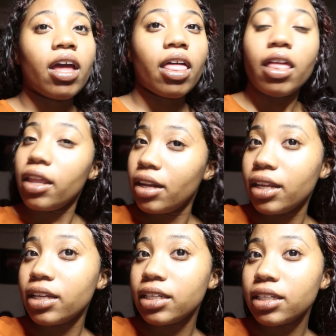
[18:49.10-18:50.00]
And
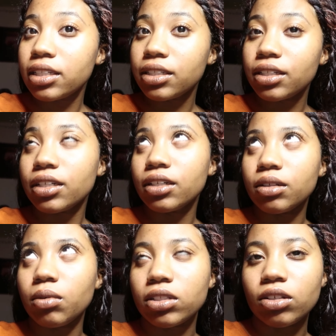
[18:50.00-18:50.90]
then, oh,
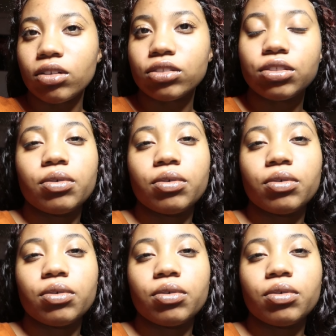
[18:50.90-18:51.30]
walk the dog, too.